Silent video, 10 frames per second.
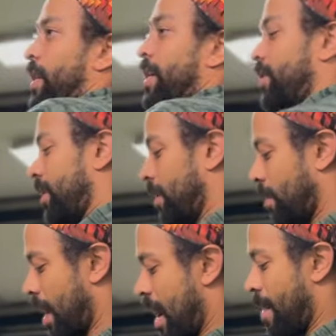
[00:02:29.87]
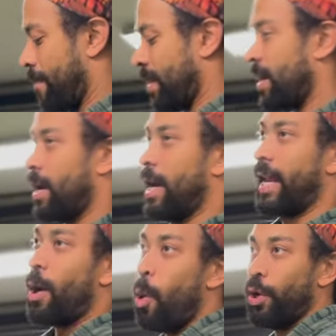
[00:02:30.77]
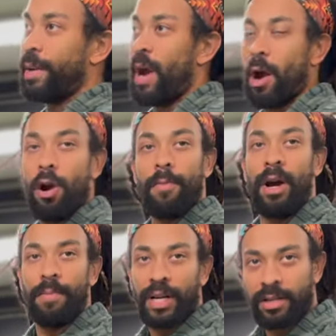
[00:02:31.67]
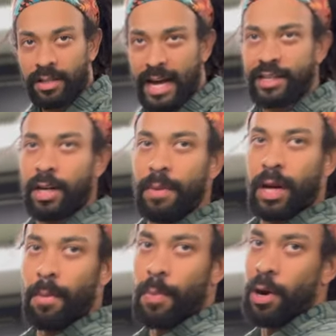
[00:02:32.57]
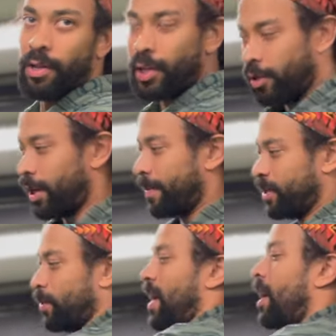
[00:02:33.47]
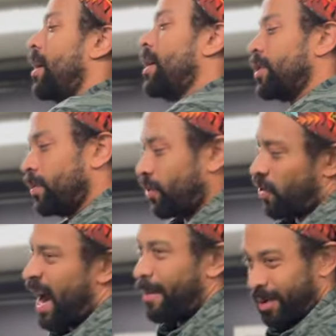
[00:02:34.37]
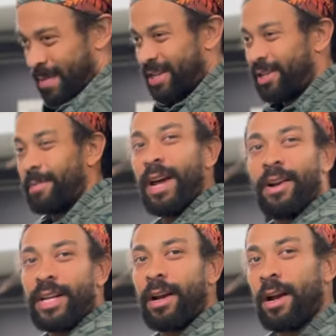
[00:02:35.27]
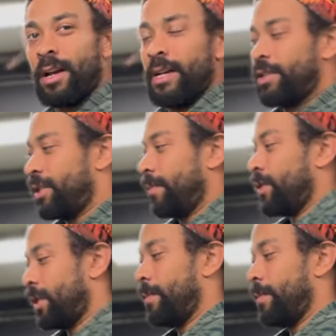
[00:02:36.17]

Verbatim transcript: this and like holding my arm up because that's going to become a part of the cue to him as well. So we'll try it with my stim down here. Stim, stim,